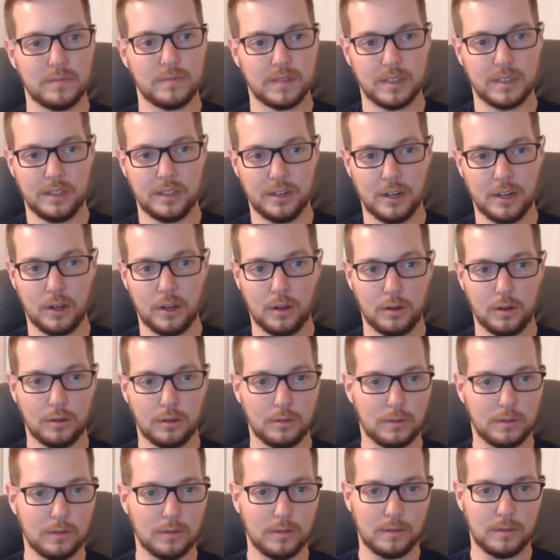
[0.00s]
you
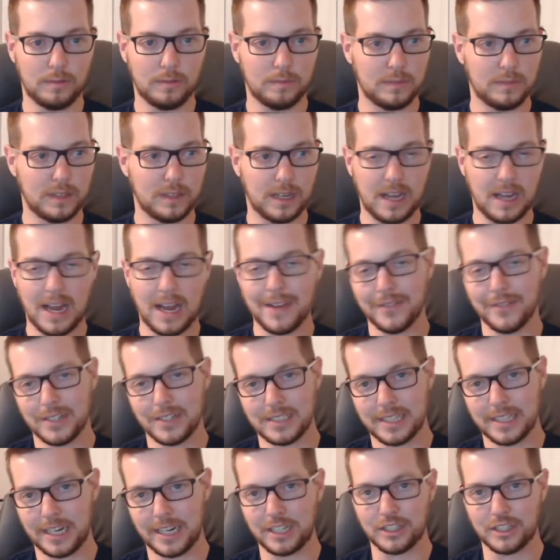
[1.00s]
know, the
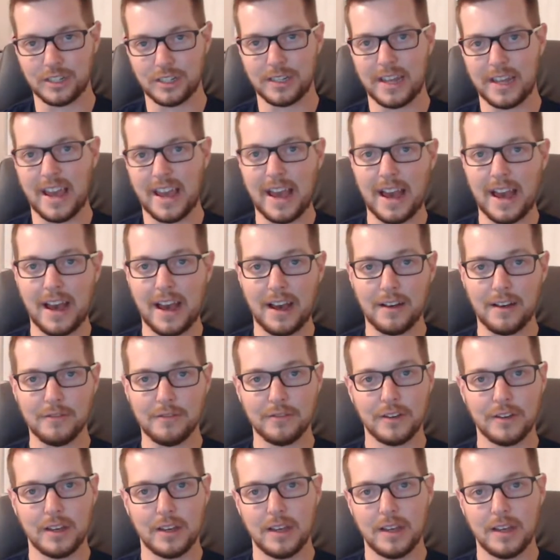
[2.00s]
conversation they have.